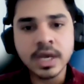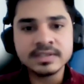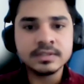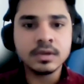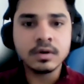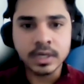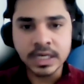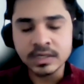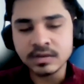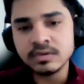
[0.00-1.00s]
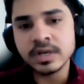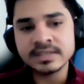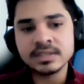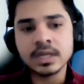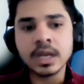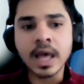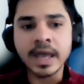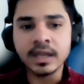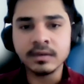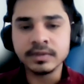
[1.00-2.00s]
Does your interest
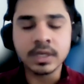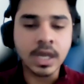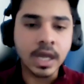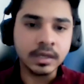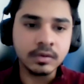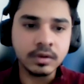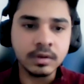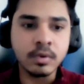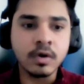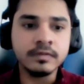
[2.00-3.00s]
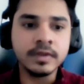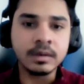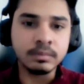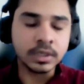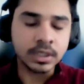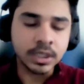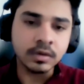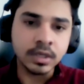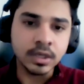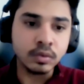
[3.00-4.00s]
align with the curriculum of that
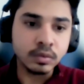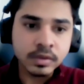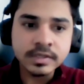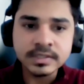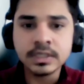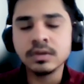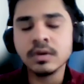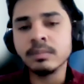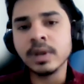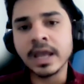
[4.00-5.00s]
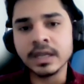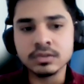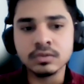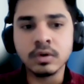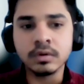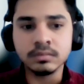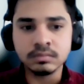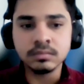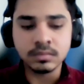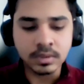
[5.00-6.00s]
particular university you're applying to, or
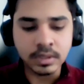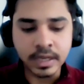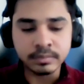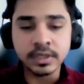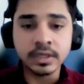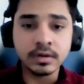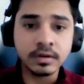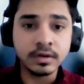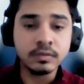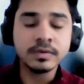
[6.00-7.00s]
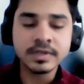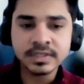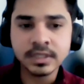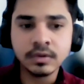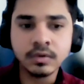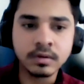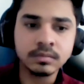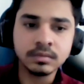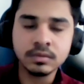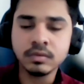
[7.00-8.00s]
that particular university
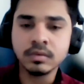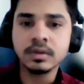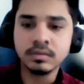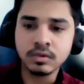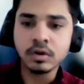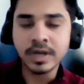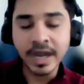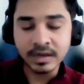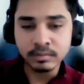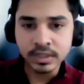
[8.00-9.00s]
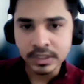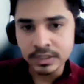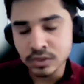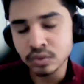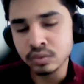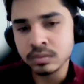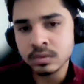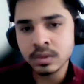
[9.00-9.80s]
you got admitted into?